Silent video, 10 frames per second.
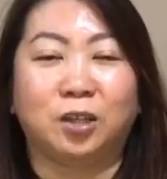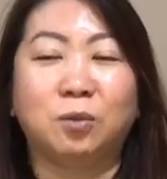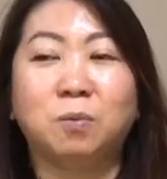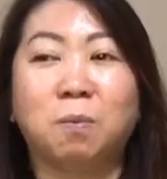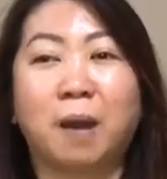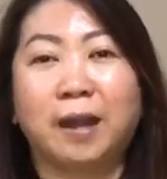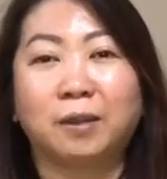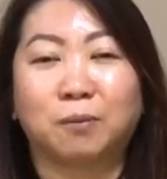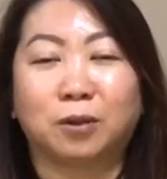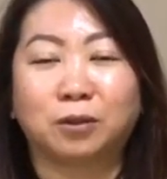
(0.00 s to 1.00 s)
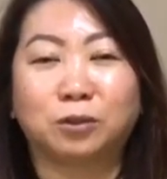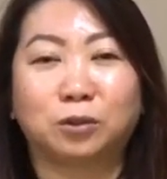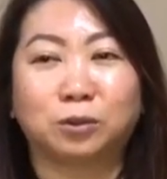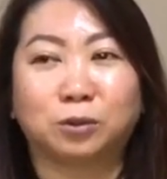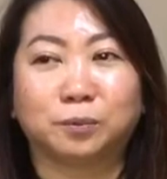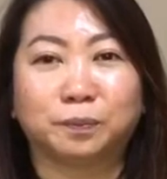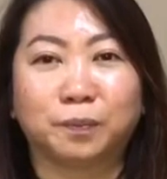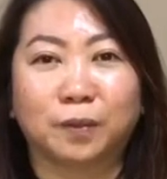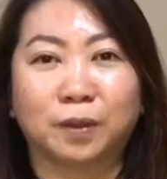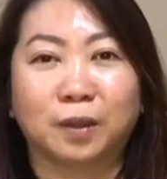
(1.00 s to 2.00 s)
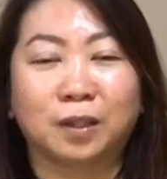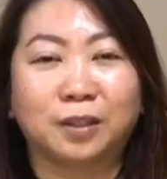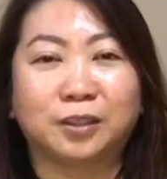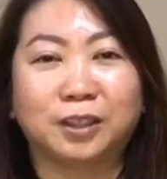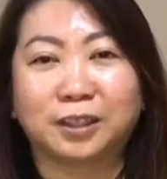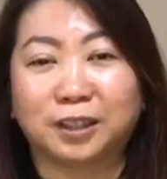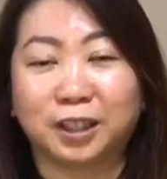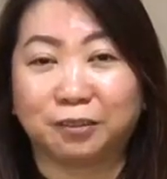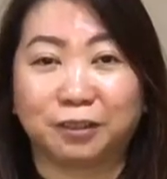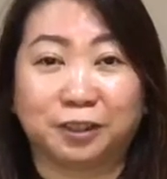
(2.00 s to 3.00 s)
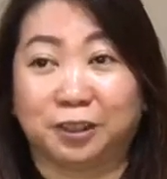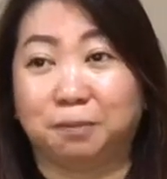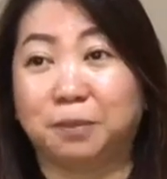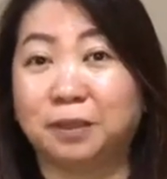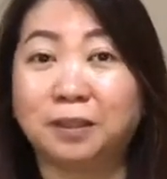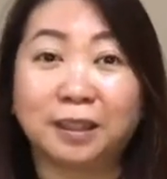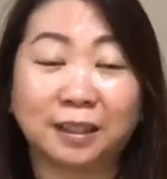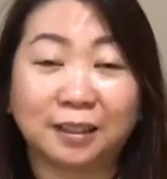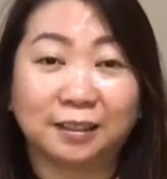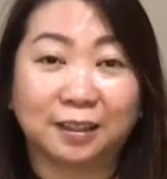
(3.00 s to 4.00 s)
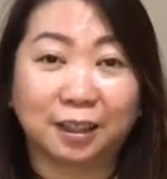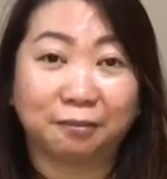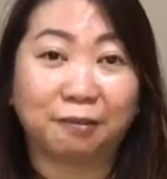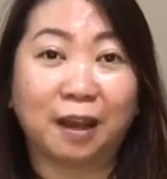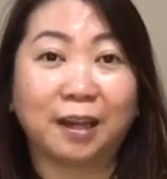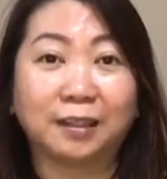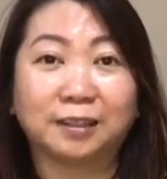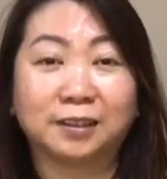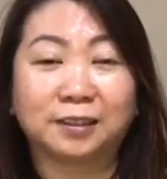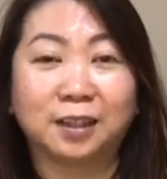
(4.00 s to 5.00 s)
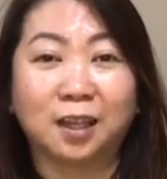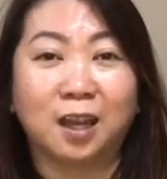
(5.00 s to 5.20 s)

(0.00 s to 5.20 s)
You might want to just give a simple advice